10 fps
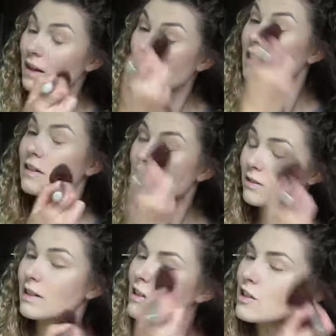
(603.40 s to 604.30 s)
Naked
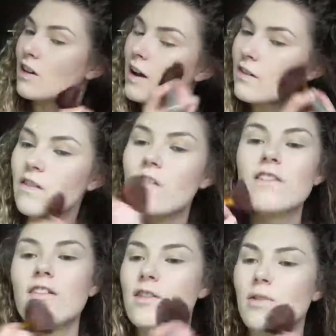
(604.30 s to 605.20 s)
3 giant
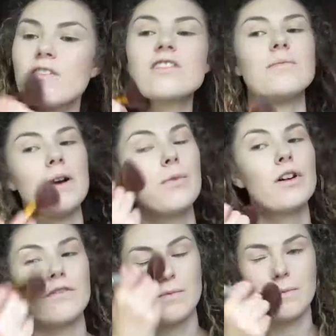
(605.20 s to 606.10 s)
fluffy brush that my
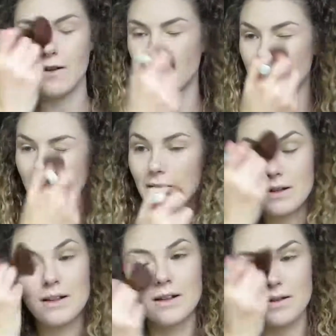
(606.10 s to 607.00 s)
boyfriend bought for me
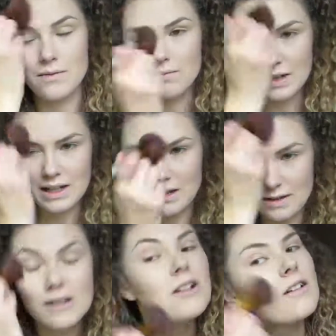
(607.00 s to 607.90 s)
like
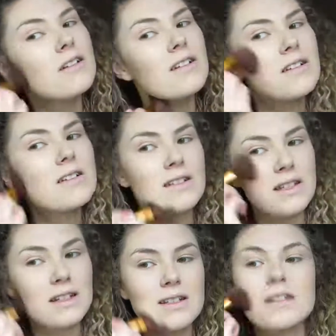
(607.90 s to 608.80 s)

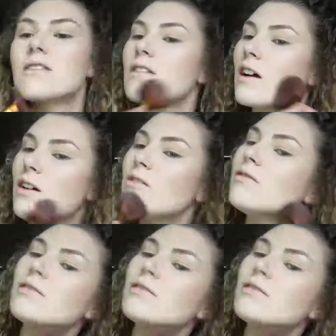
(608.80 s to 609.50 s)
6 years ago.